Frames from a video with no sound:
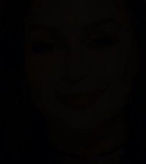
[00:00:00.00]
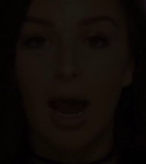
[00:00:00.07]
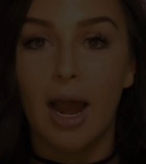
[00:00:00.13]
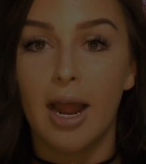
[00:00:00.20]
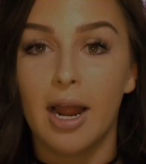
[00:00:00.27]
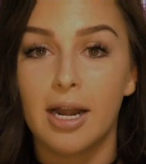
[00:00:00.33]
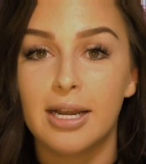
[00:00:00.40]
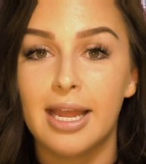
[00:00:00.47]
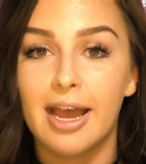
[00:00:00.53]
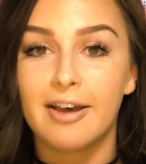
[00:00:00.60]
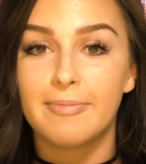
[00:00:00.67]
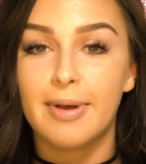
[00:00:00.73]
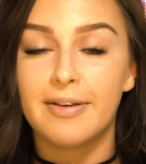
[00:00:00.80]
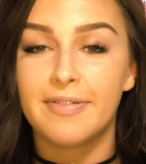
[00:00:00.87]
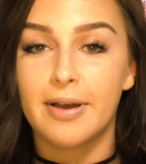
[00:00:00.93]
I already have
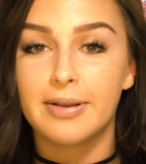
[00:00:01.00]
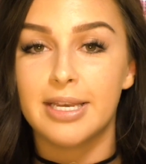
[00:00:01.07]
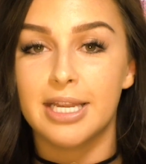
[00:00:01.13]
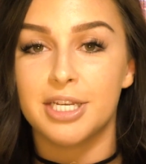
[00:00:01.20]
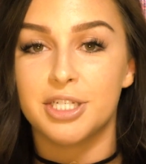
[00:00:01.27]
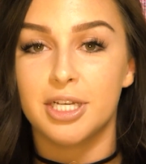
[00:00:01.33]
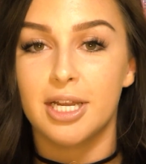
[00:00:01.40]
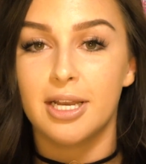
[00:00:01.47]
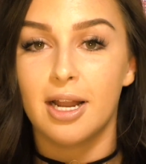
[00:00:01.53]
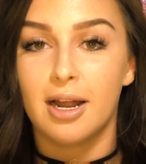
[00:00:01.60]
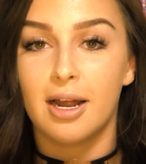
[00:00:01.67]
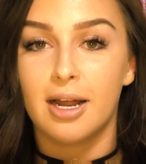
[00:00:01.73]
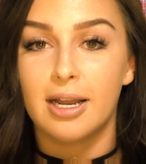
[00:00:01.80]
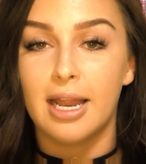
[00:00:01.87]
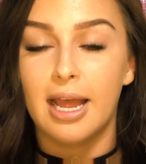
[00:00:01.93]
my foundation
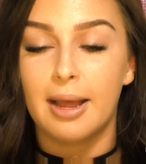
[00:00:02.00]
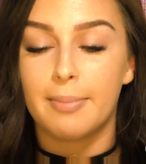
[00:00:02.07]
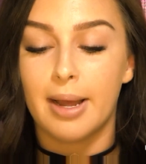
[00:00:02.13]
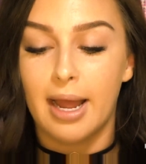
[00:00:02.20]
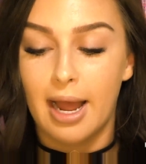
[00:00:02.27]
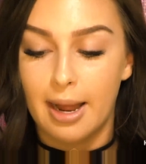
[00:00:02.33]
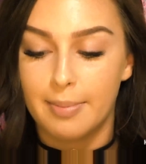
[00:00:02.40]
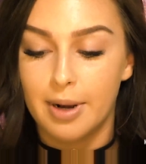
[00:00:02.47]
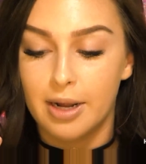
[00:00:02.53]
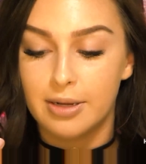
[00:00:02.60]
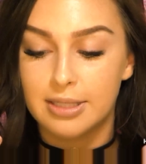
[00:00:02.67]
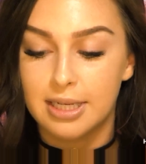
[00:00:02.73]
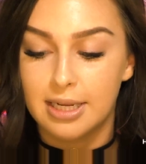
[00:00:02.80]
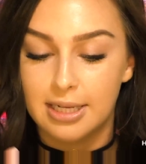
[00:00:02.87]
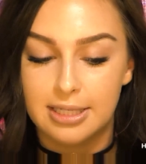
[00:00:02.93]
on and my
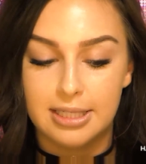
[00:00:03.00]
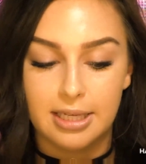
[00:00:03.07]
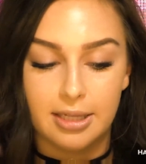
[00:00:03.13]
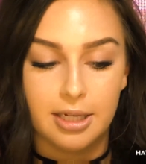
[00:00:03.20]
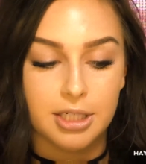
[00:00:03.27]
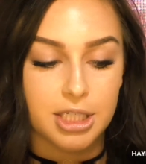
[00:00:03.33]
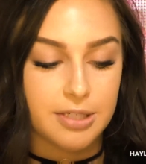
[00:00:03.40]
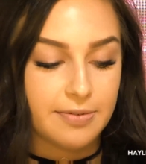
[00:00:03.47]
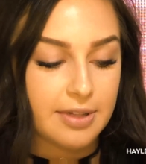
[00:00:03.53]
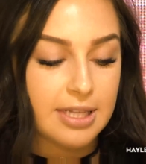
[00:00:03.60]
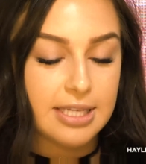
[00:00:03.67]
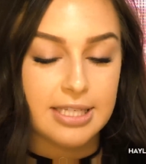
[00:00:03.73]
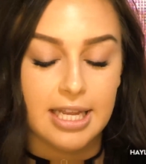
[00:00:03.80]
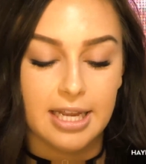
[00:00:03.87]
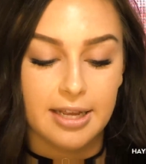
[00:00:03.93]
eyebrows and concealer just for the
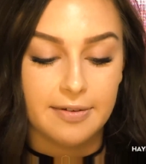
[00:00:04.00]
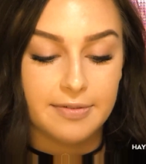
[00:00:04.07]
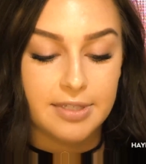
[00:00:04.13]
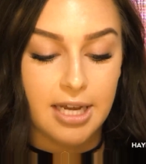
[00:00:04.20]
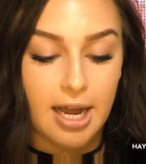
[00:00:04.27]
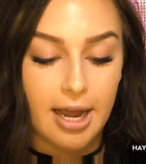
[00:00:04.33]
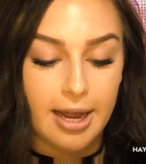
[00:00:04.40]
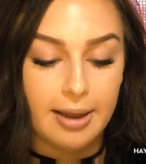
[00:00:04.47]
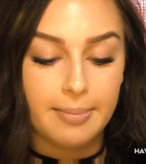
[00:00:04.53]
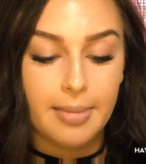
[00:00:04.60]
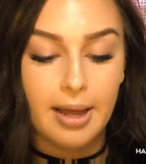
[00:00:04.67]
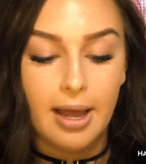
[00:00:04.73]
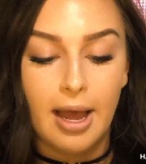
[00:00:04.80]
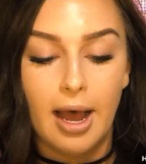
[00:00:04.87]
sake of time,